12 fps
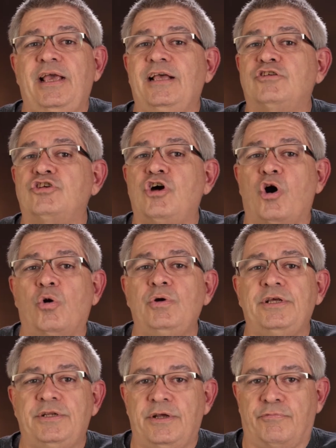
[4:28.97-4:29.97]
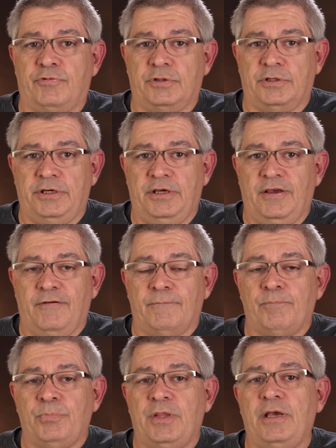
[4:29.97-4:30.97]
It's coated differently.
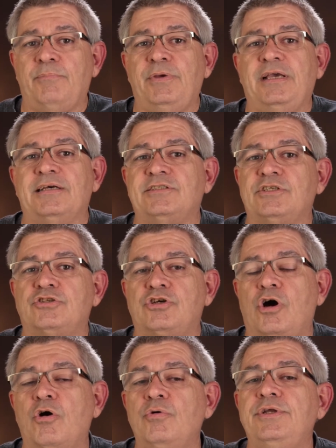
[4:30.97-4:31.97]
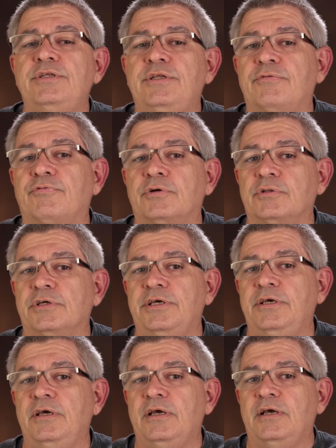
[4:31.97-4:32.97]
And because it's coated
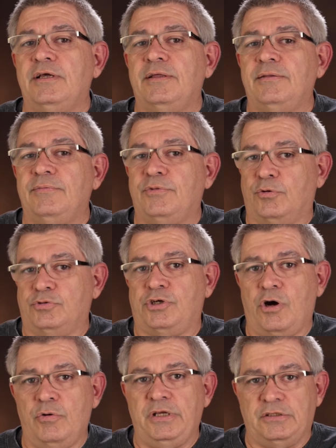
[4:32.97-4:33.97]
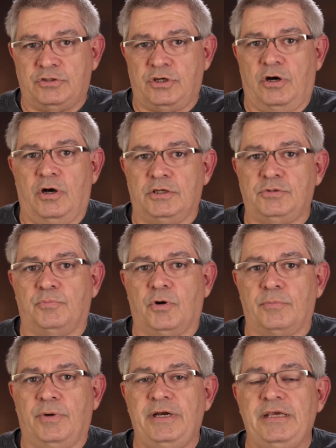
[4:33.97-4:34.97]
differently, those coatings cost
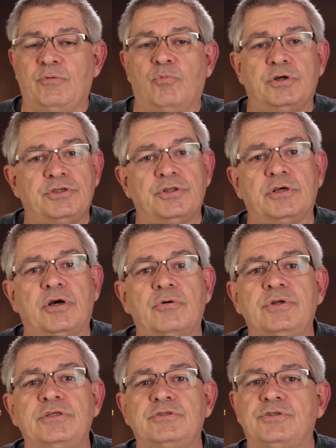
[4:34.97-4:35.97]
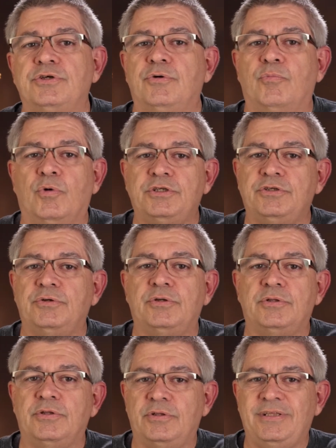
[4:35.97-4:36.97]
more money. And what do the coatings do? And what
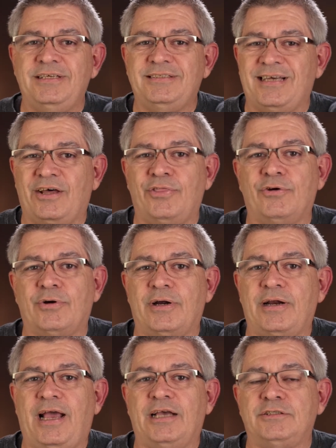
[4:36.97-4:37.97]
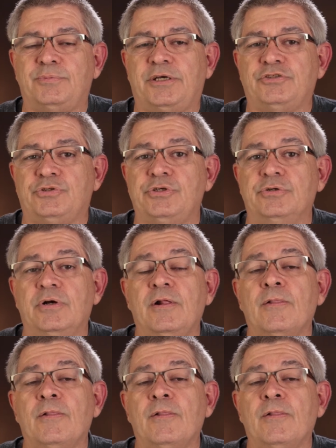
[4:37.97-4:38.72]
do these other aspects do?